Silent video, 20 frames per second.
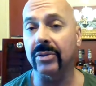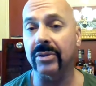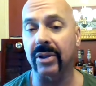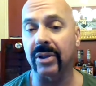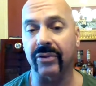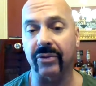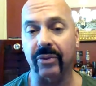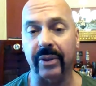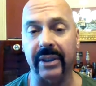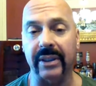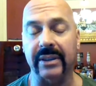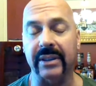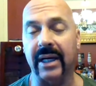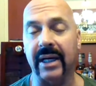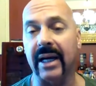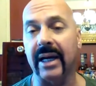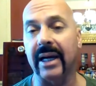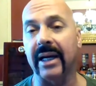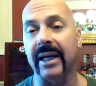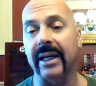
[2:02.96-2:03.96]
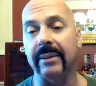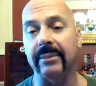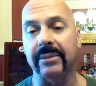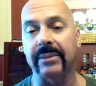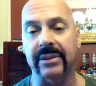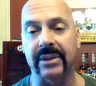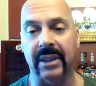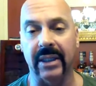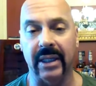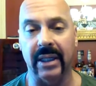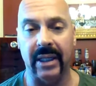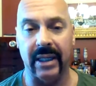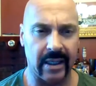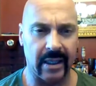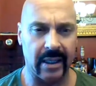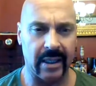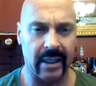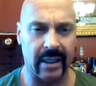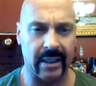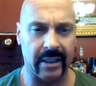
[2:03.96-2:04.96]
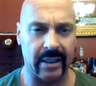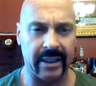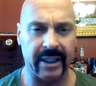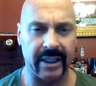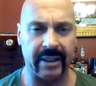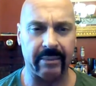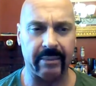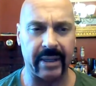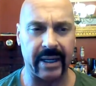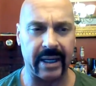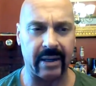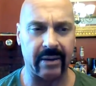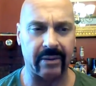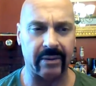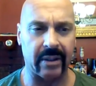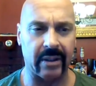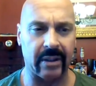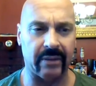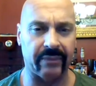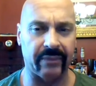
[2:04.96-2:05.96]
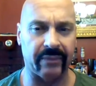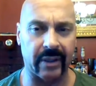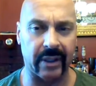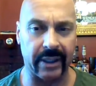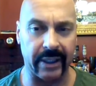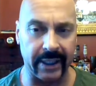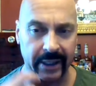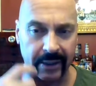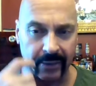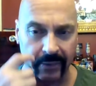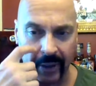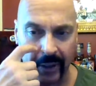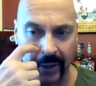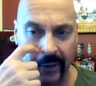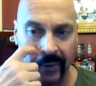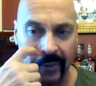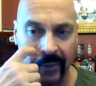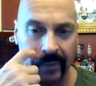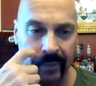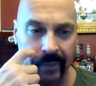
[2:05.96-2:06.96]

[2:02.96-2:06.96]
to 3 times the amount of Lajero